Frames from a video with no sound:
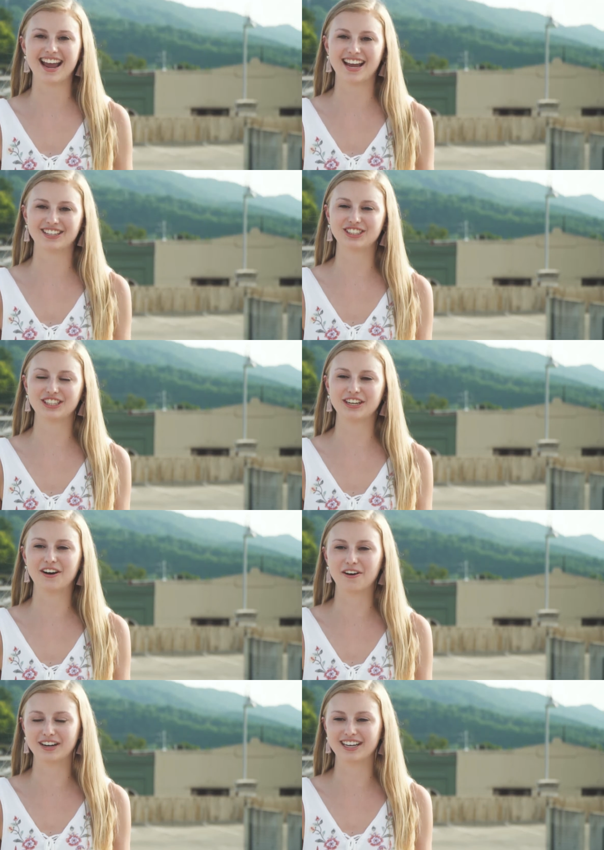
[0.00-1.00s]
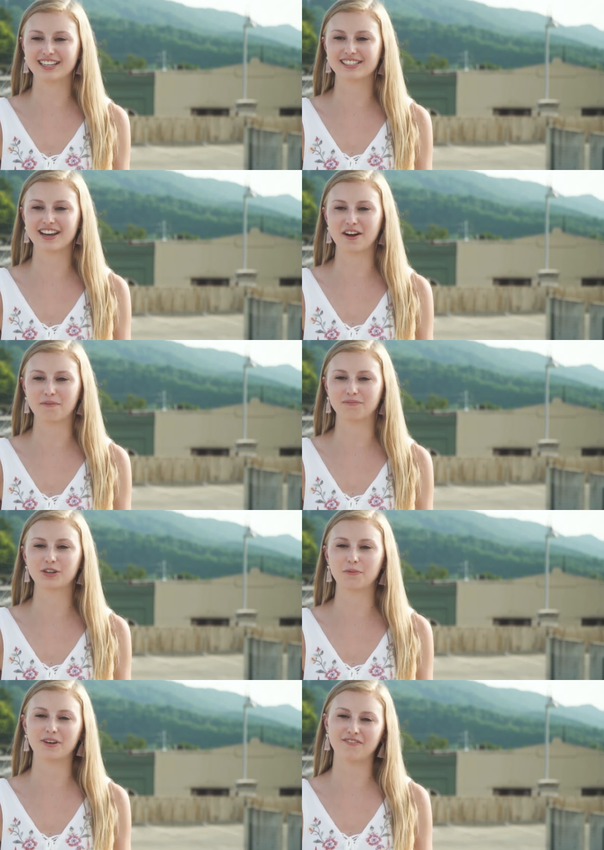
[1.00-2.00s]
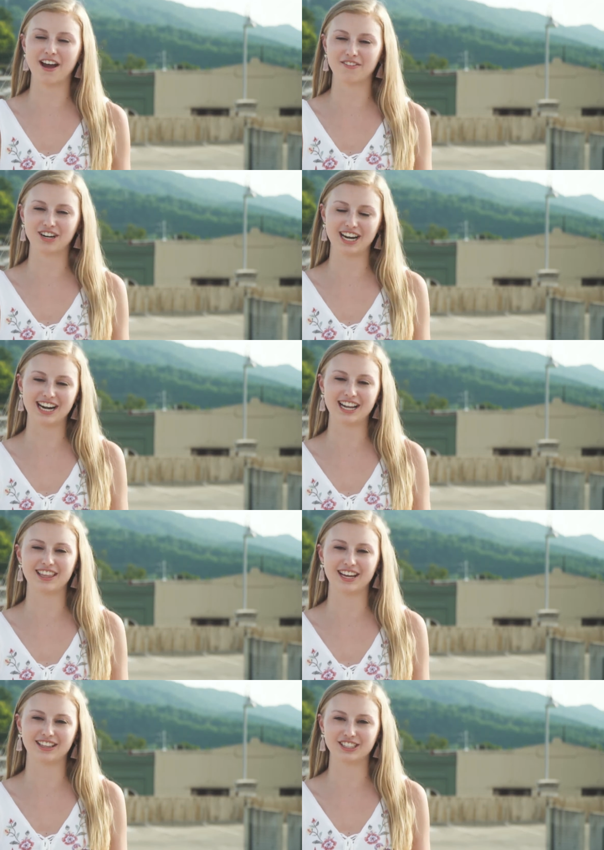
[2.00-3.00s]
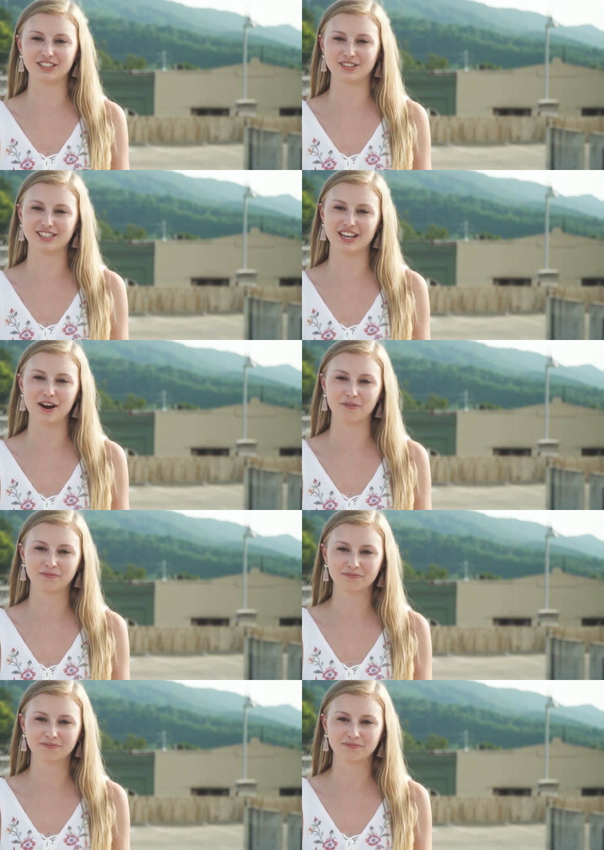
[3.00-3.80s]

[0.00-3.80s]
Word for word: and she always um, told me if I ever needed anything that she was there.